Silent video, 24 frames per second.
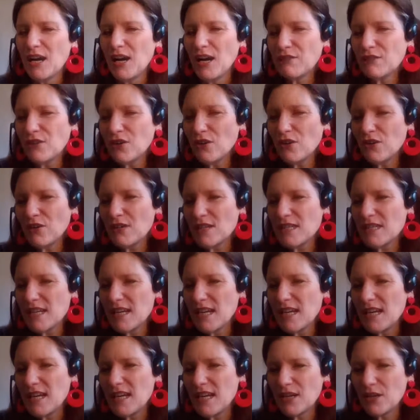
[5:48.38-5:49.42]
I've got
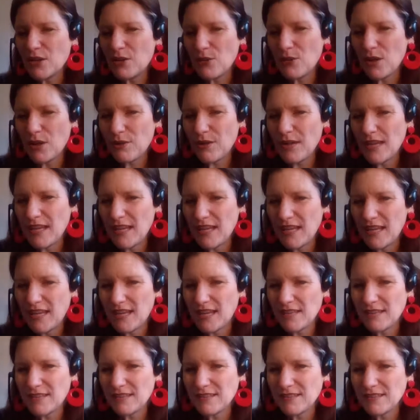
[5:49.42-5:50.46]
a quote
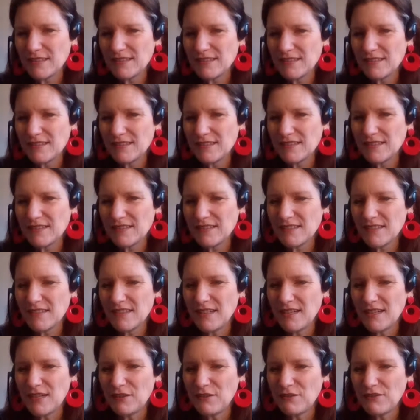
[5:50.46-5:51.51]
here
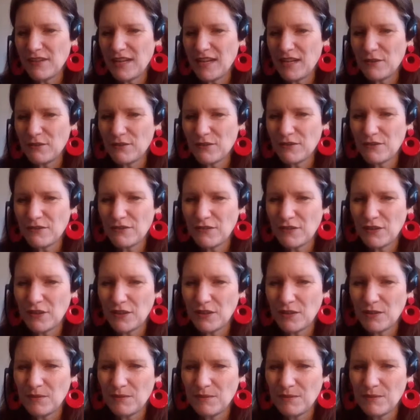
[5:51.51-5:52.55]
that I found
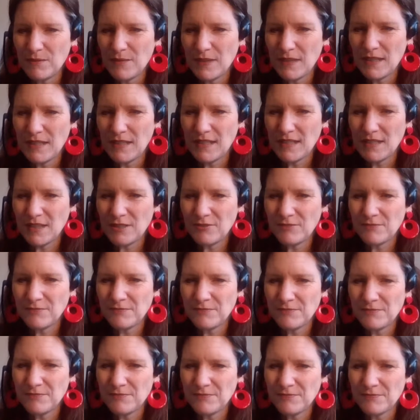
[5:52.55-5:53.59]

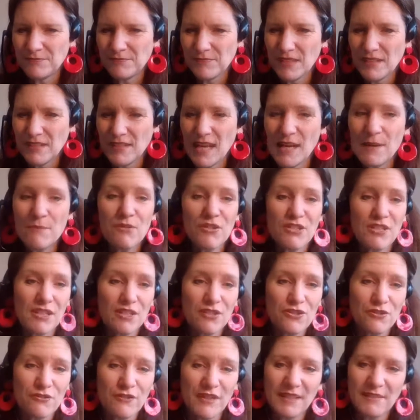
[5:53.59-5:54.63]
from Cambridge
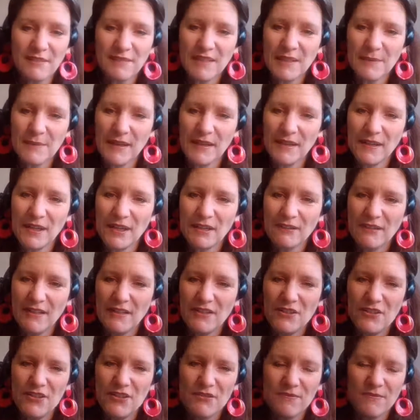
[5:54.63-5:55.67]
Dictionary about
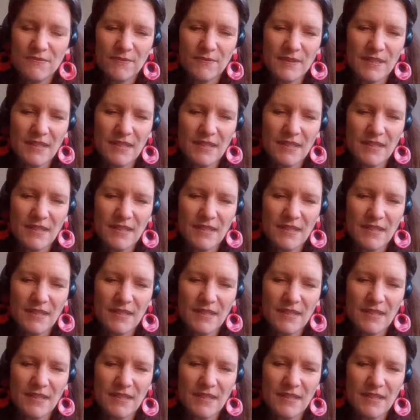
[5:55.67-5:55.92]
courage.